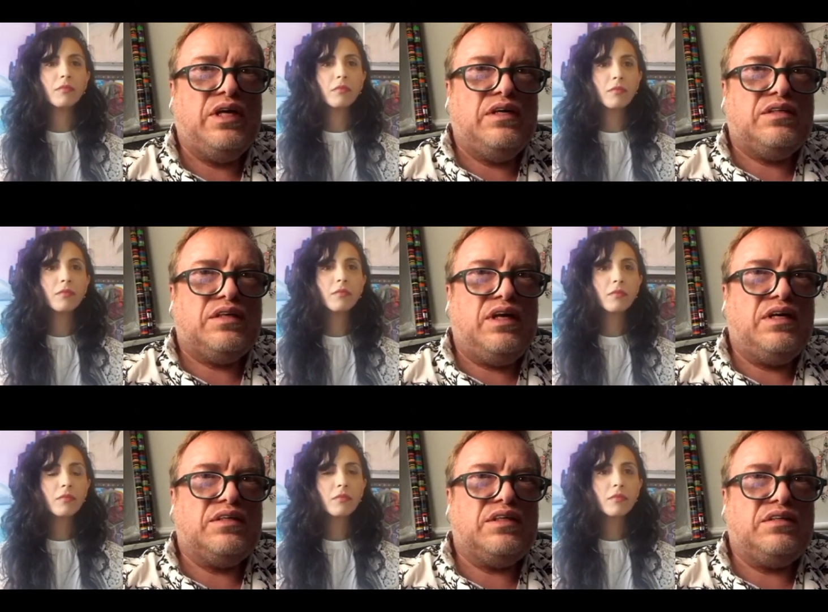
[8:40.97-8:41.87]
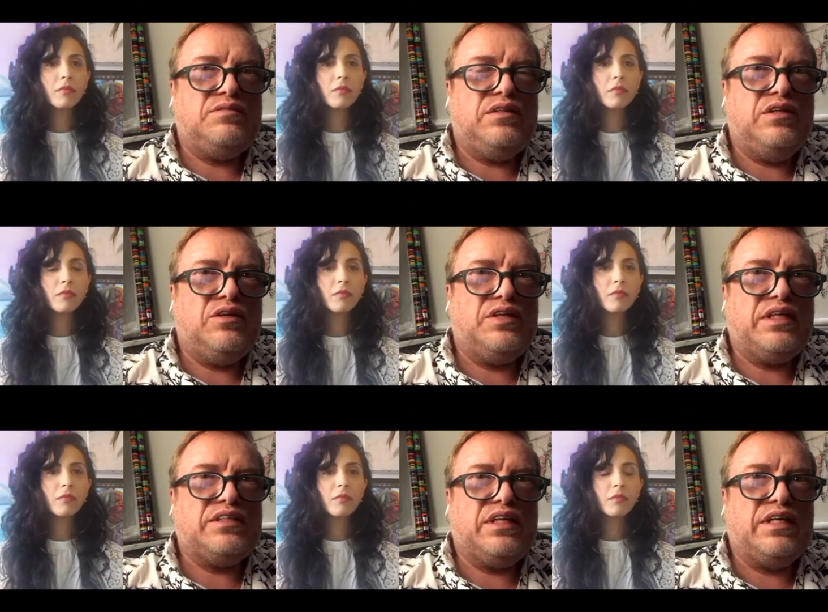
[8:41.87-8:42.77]
Speaker 1: they
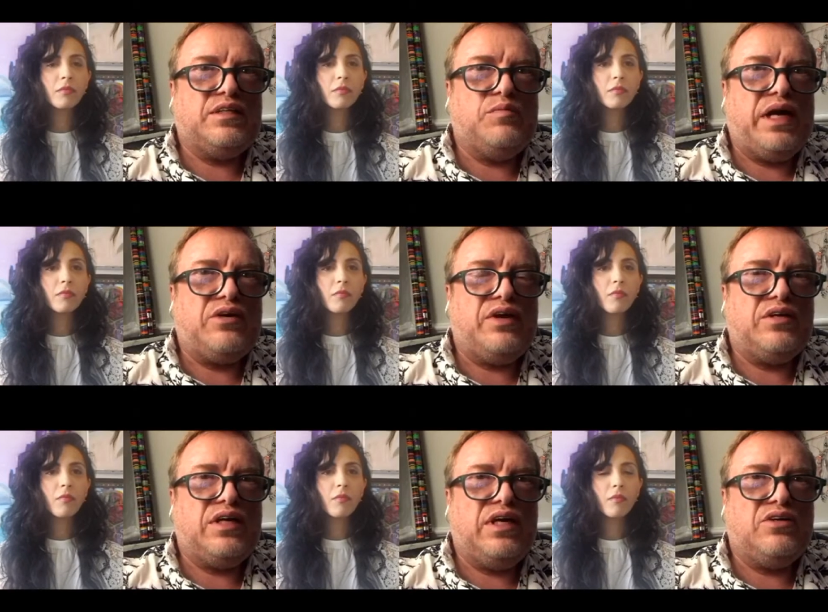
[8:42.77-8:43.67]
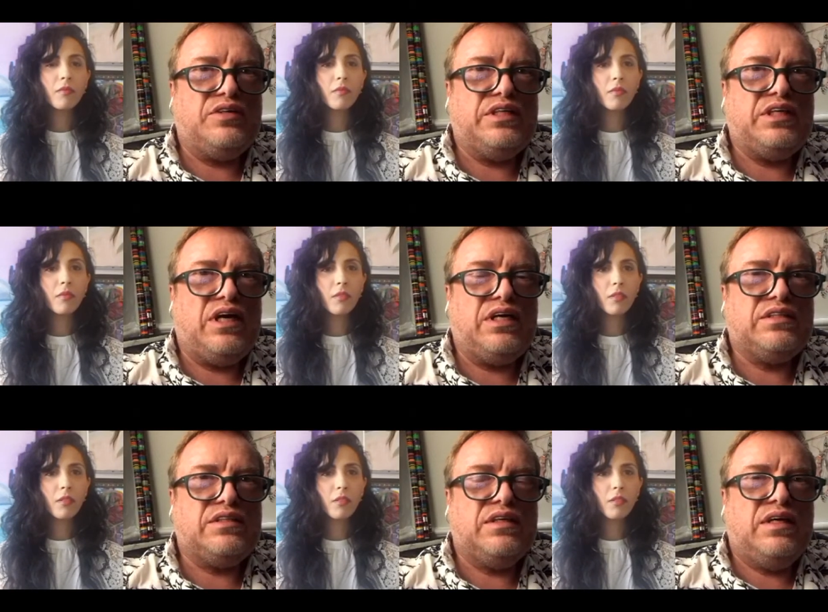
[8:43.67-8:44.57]
select the background color and the dots,
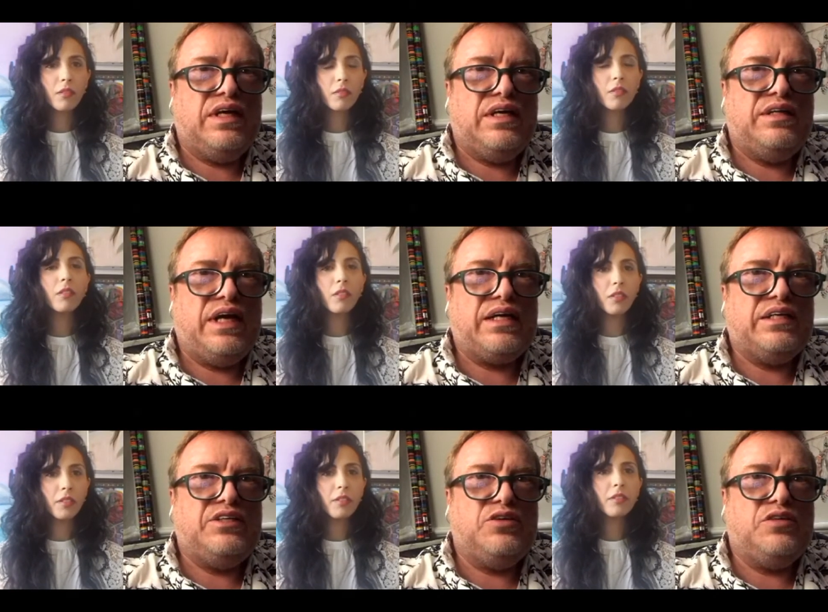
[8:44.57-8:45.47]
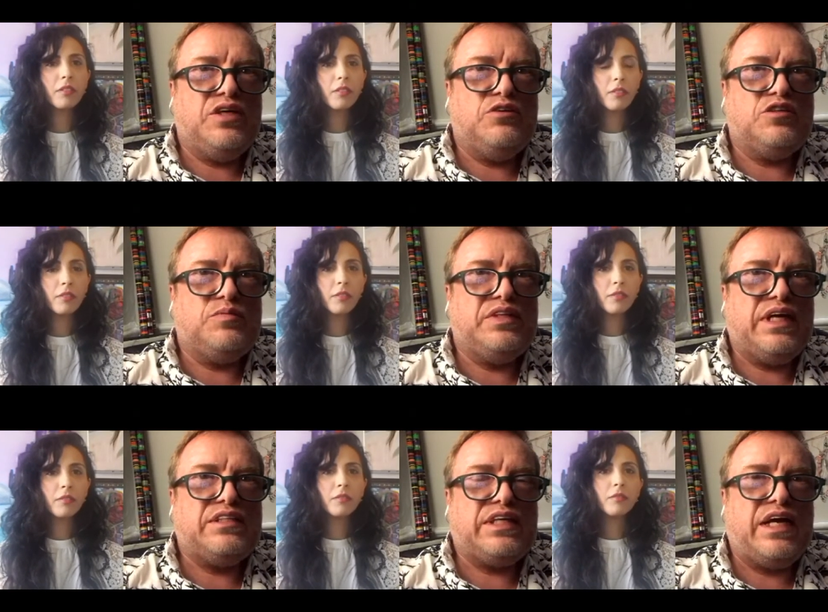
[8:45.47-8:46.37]
and then I can do those, but that's
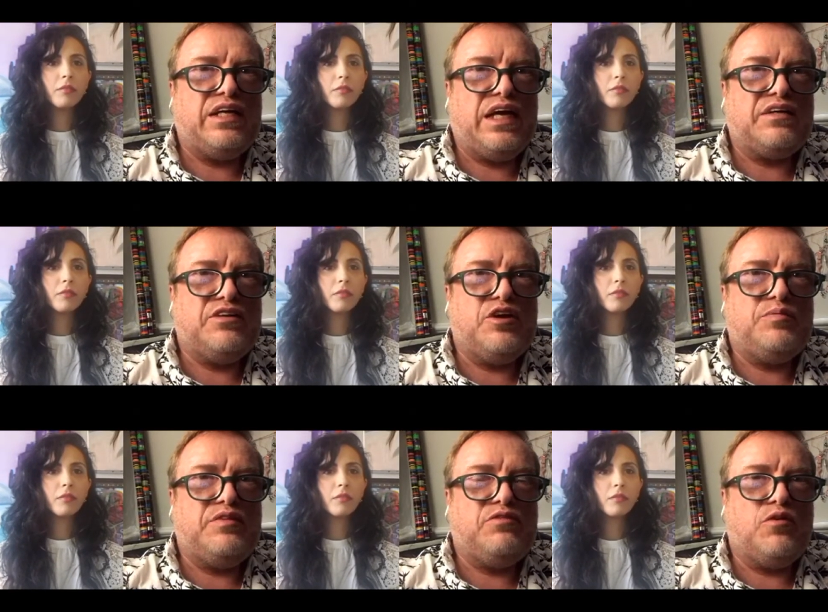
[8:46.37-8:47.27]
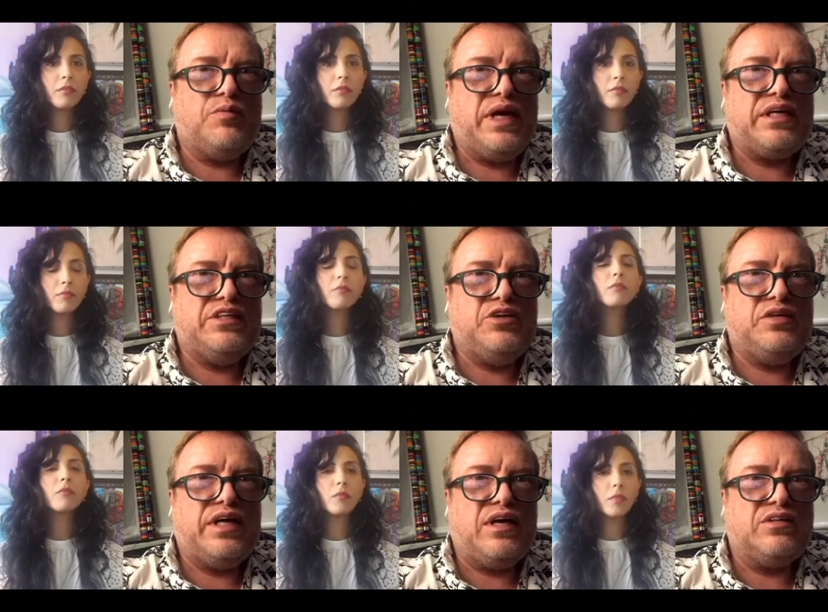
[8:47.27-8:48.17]
kind of like therapy for me. I can do that
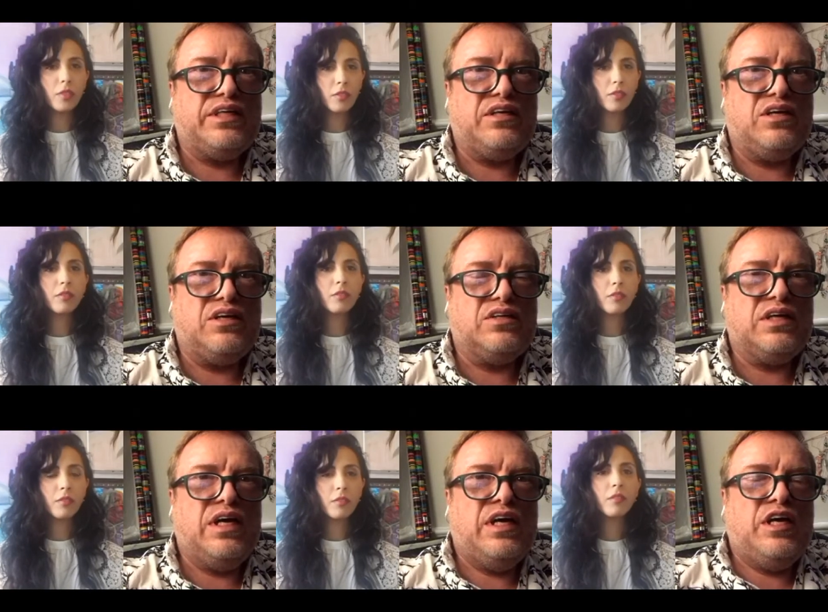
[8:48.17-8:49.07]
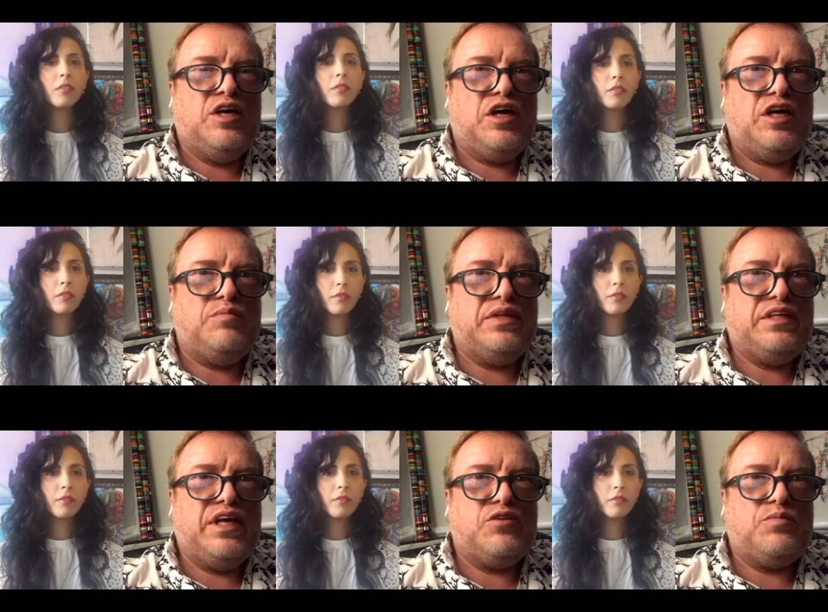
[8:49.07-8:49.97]
all day long. But the
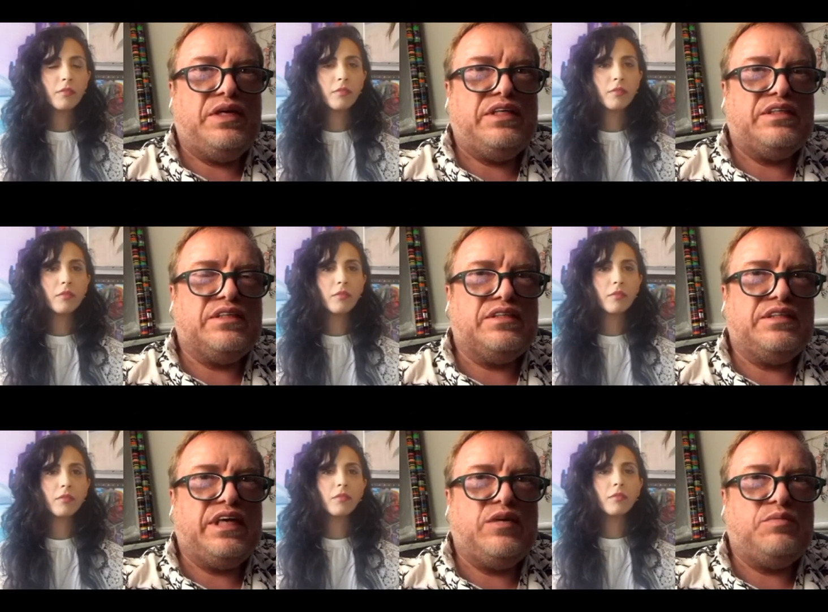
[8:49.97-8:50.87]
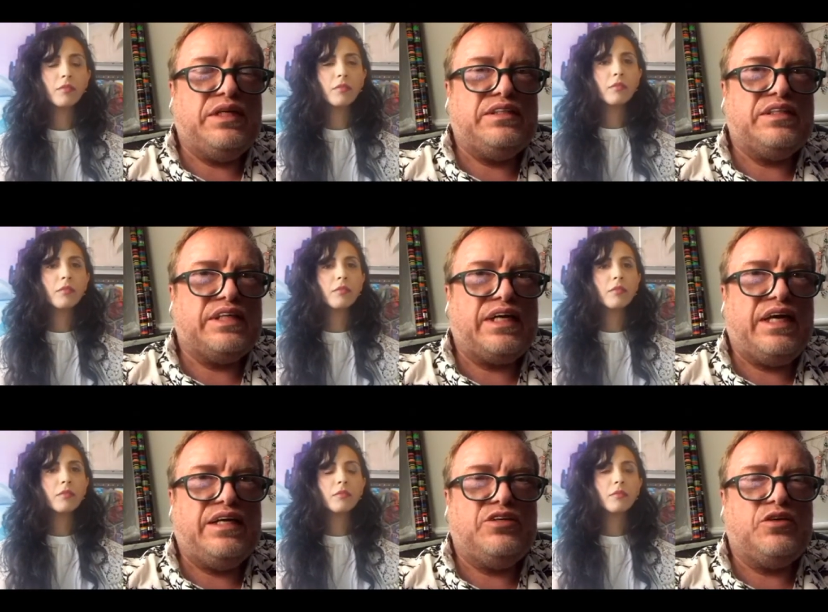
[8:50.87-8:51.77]
other pieces, the tape pieces, I can't
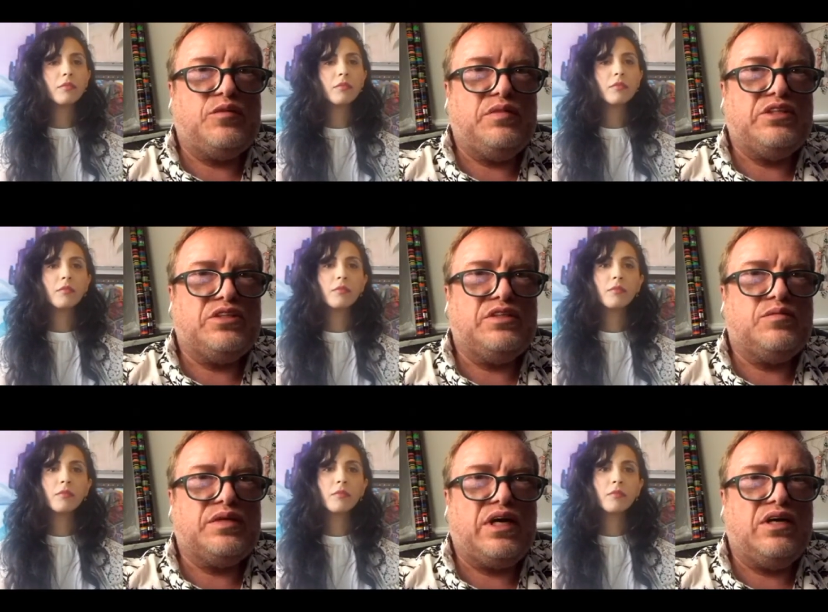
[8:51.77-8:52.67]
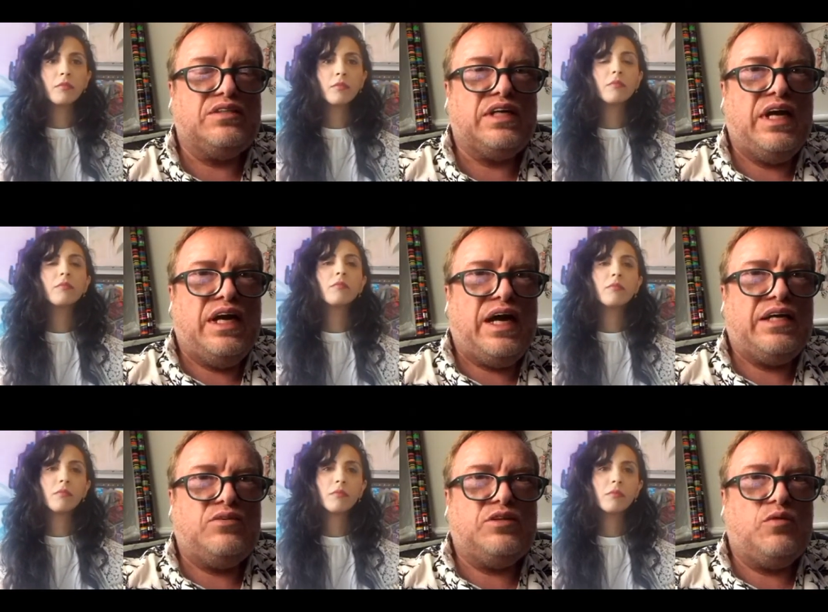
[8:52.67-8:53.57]
do commissions because I don't
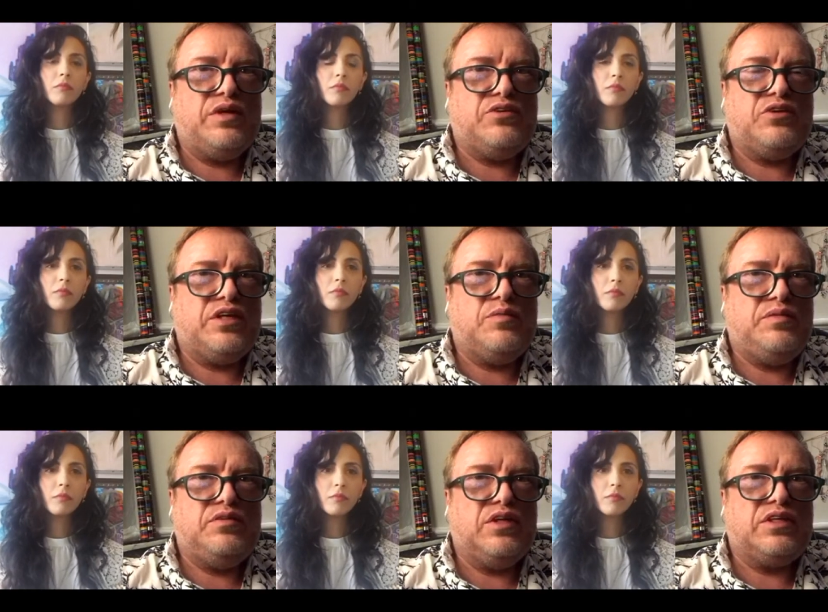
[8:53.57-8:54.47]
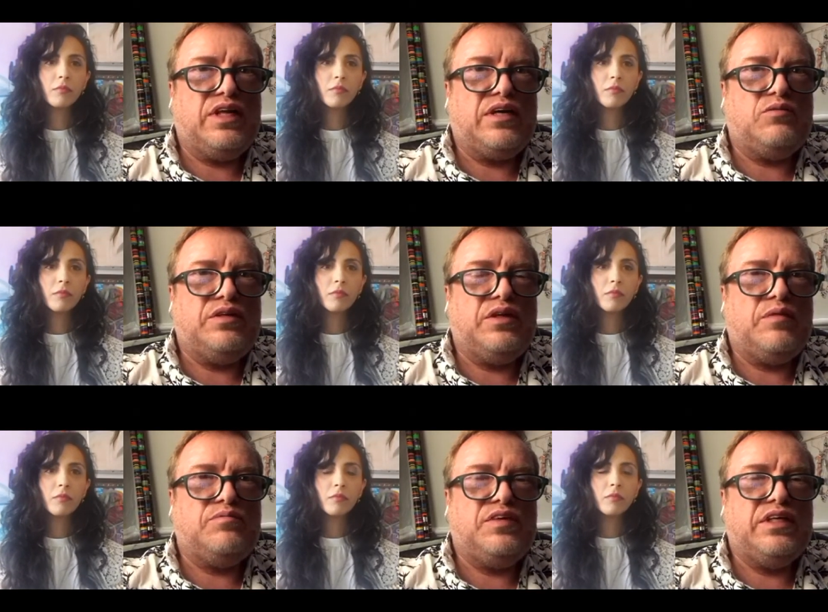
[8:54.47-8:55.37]
know what they're going to look like when I'm
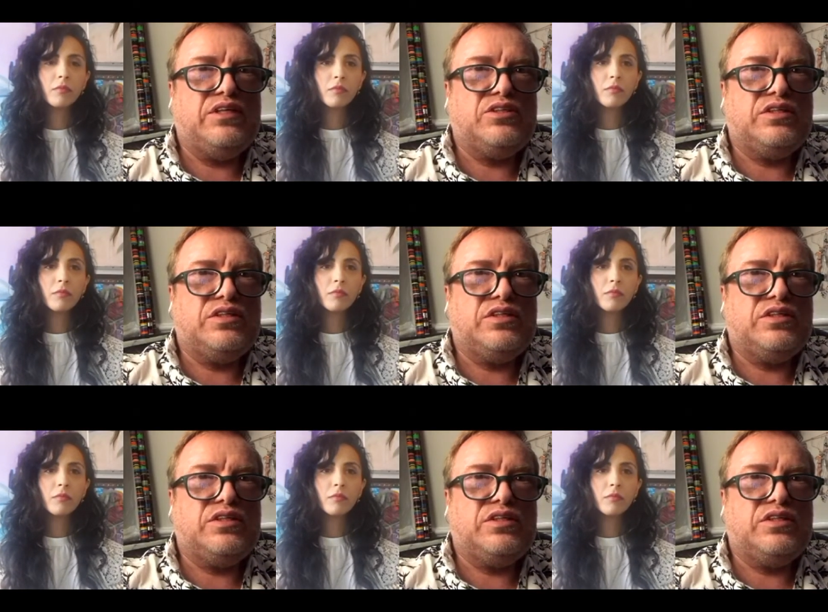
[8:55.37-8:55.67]
finished.